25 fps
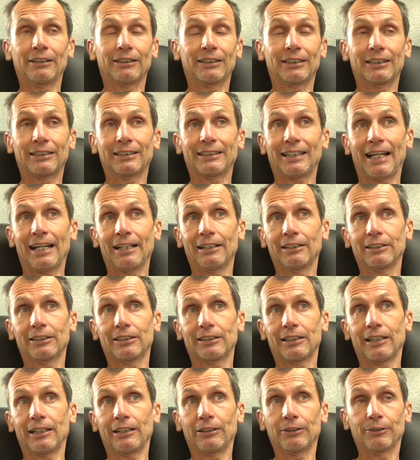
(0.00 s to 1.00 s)
It's a stainless
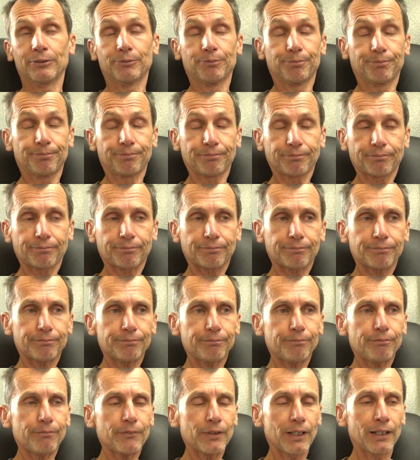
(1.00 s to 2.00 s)
steel
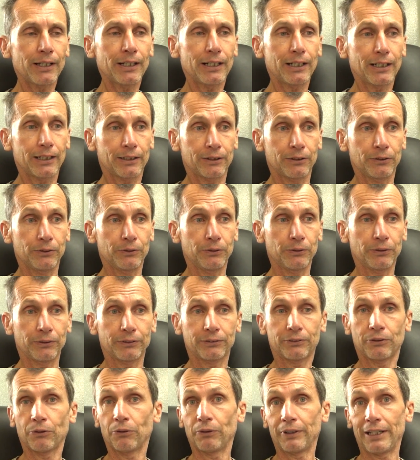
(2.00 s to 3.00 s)

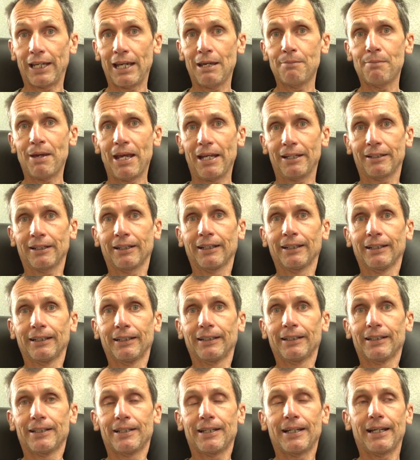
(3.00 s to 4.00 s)
called AirMet,
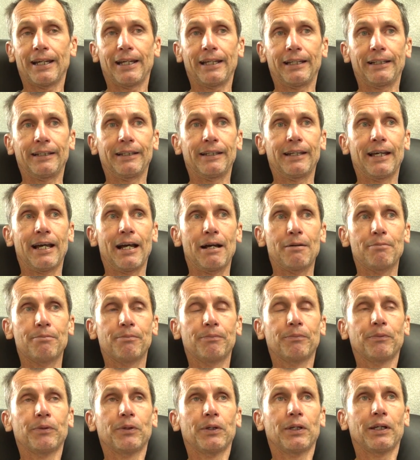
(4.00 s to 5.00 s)
and
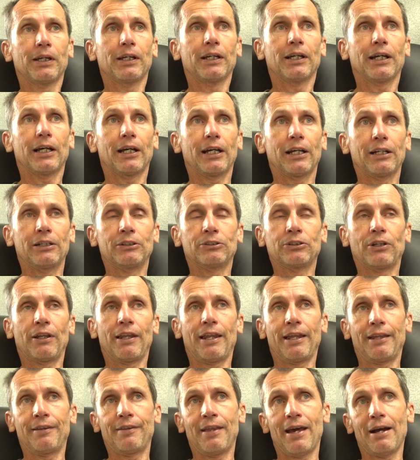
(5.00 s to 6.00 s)
so
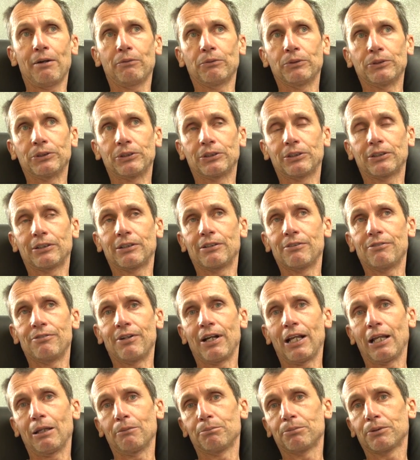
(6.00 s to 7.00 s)
then that was
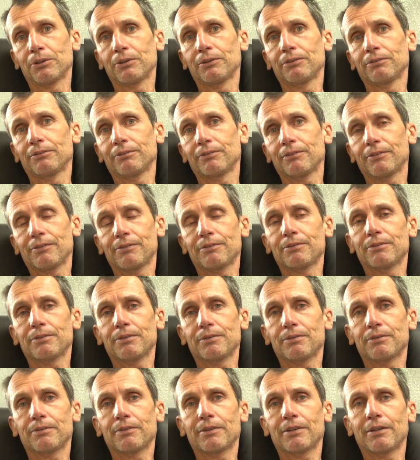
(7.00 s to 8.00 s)
developed
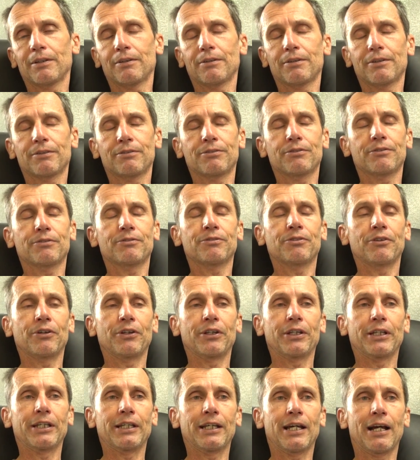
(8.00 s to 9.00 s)
for
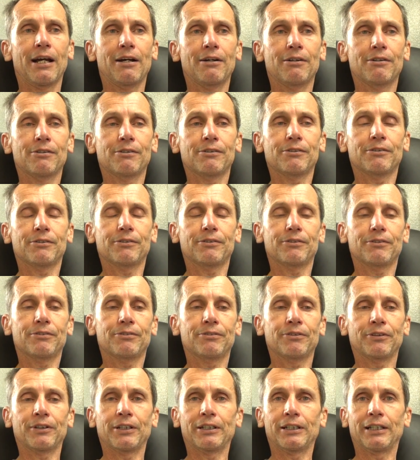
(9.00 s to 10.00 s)

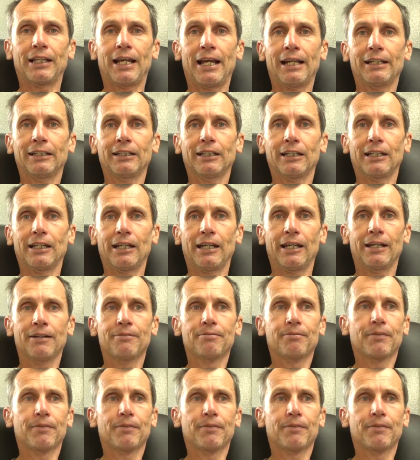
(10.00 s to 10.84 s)
the landing gear.